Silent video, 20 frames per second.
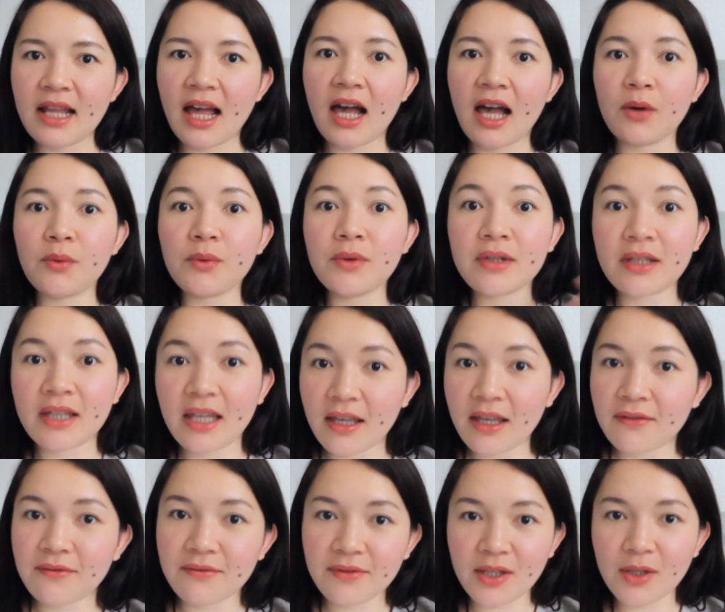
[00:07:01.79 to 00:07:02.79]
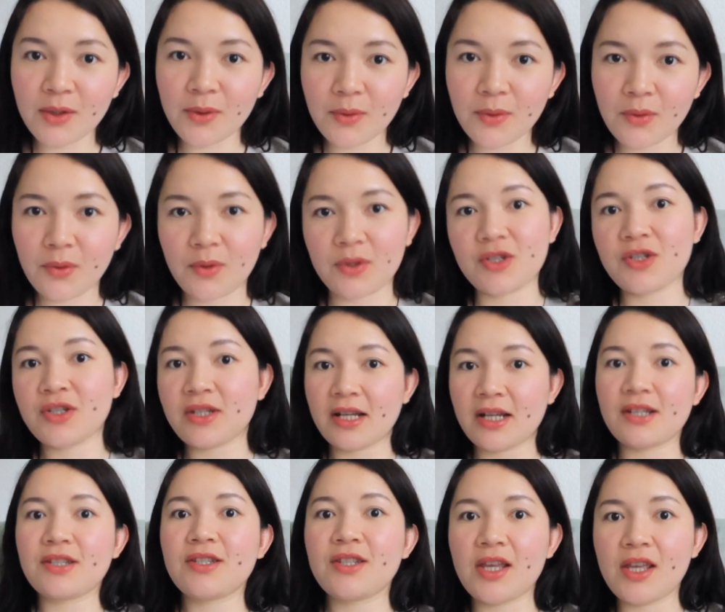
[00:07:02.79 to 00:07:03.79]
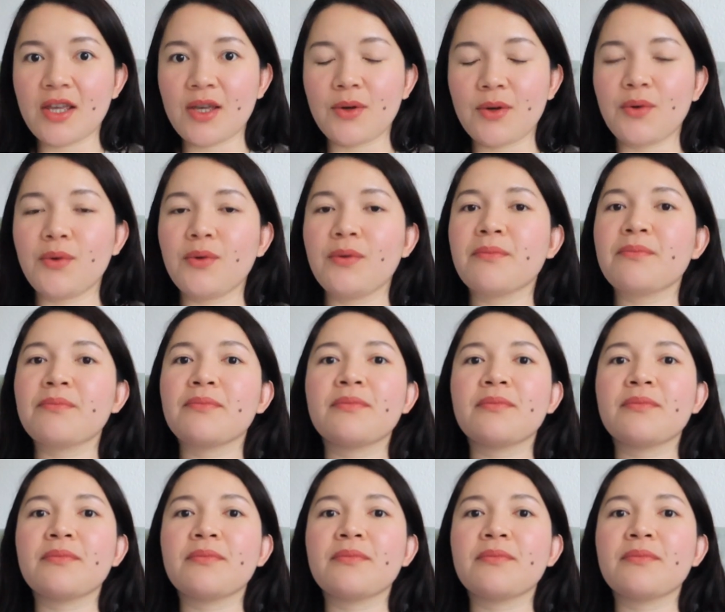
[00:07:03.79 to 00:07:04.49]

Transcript: I will give you or share to you